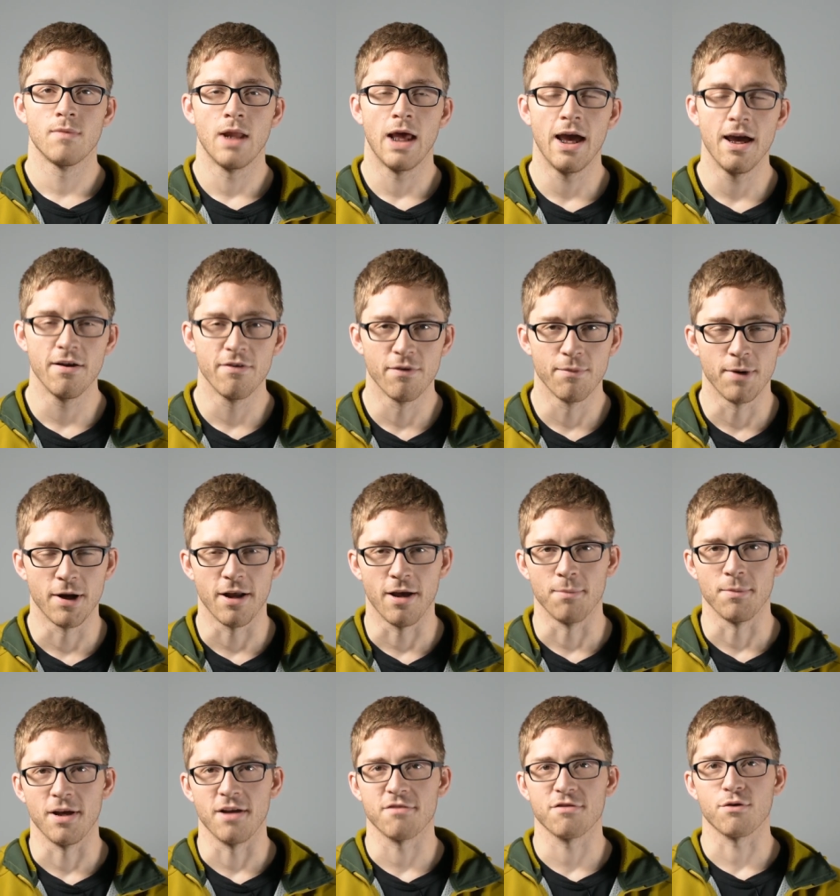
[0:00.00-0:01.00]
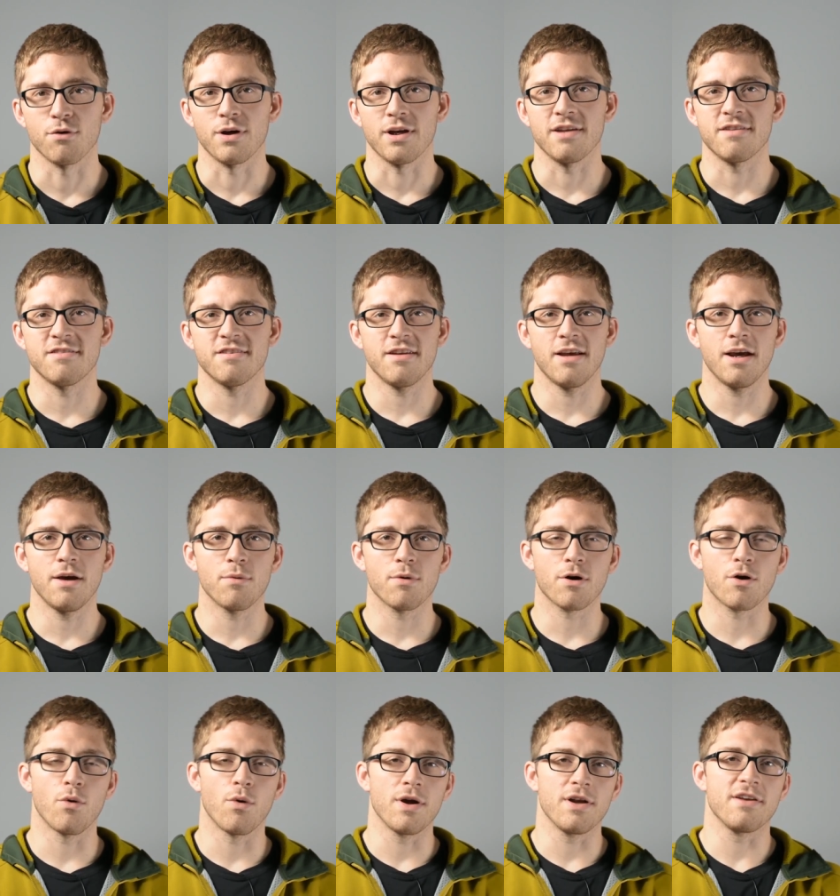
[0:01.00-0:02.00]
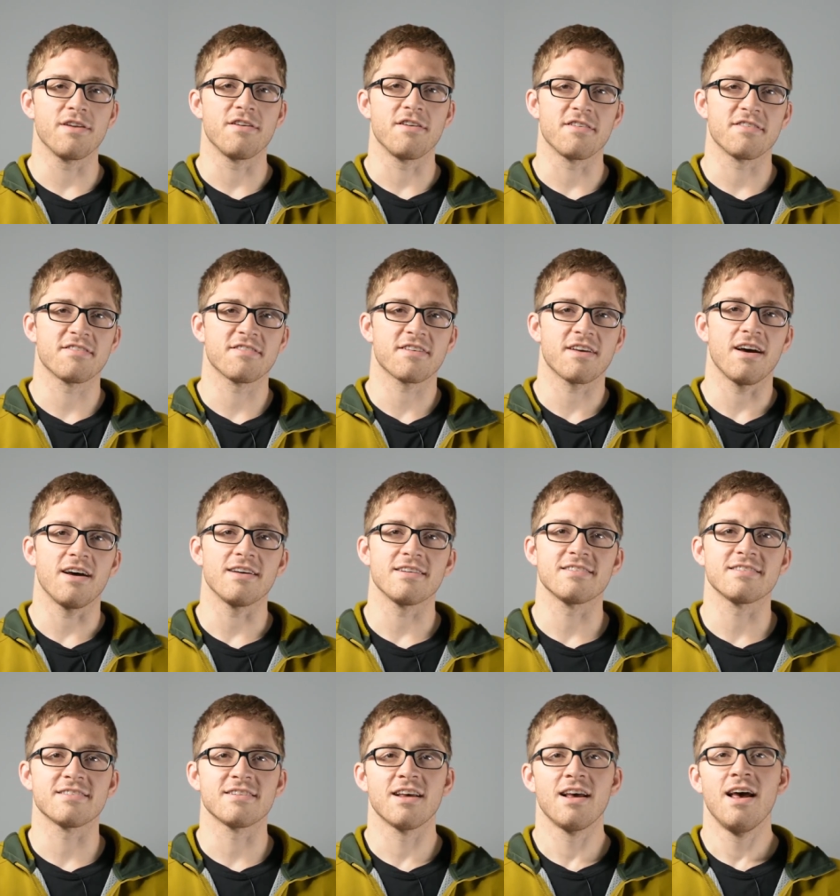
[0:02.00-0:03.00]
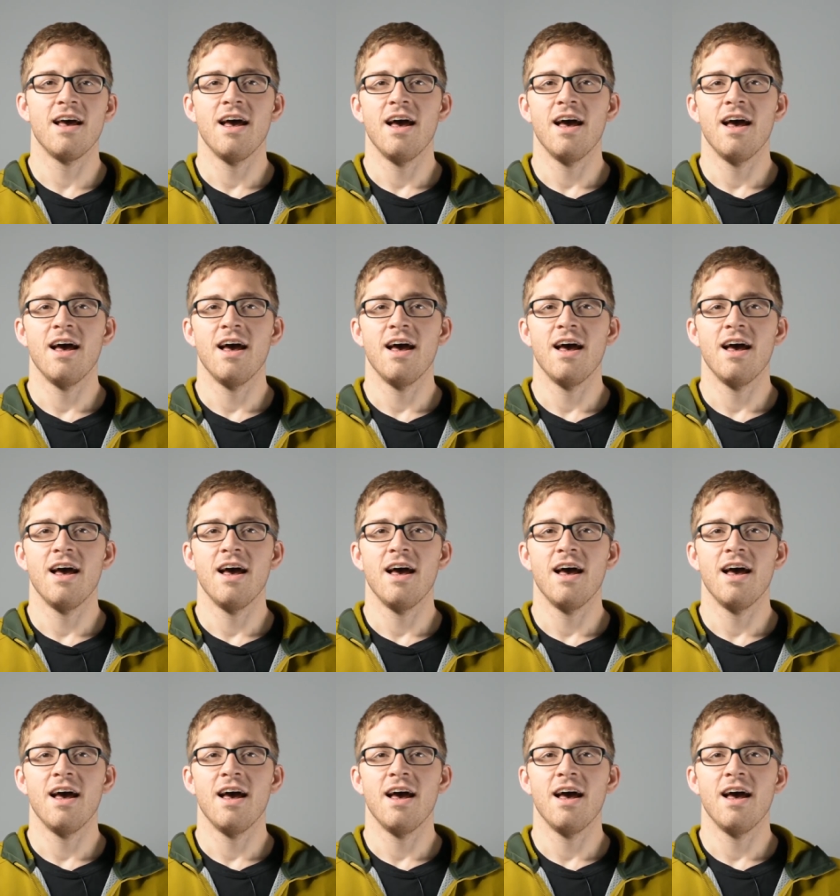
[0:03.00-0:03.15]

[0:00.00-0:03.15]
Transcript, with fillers: Hey everybody, I'm Lance Goyke. Today we're going to discuss